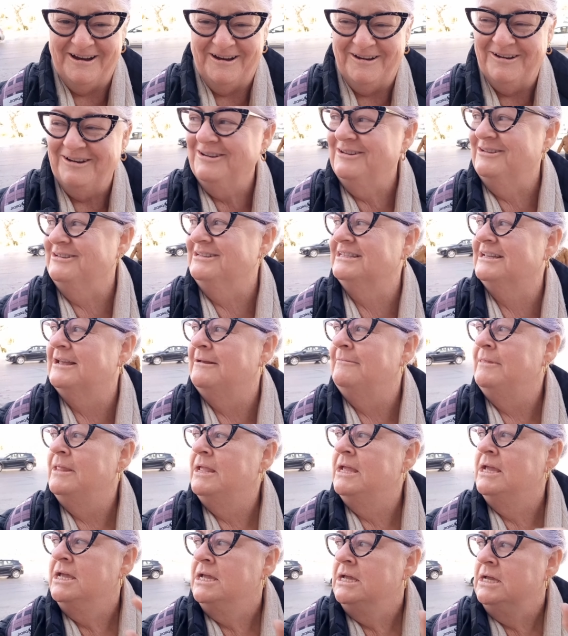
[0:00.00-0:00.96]
goes.
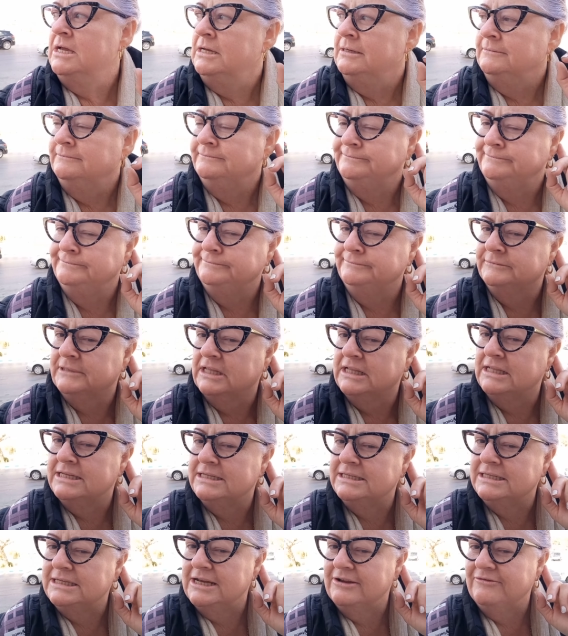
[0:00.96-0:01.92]
Hmm,
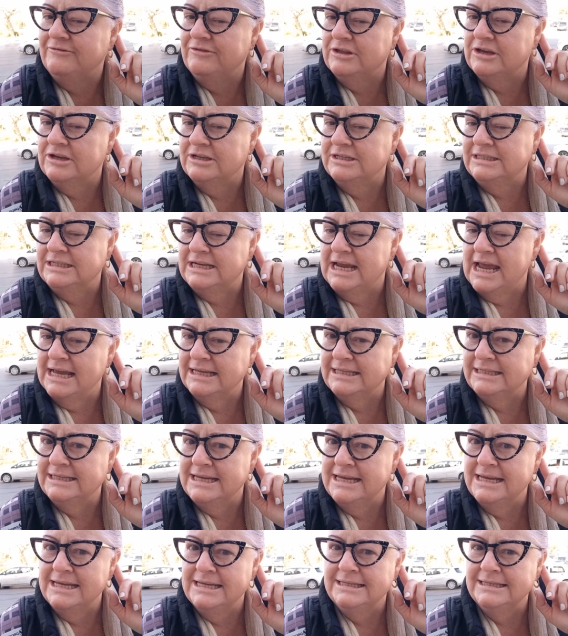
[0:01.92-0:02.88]
listening for those
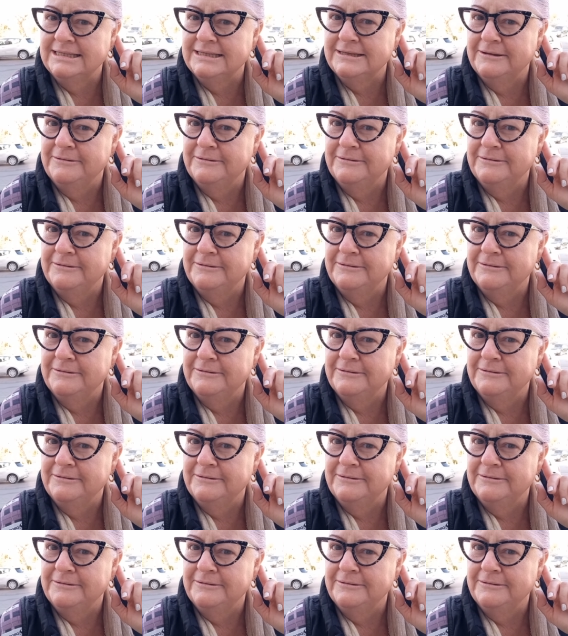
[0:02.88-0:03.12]
taxis.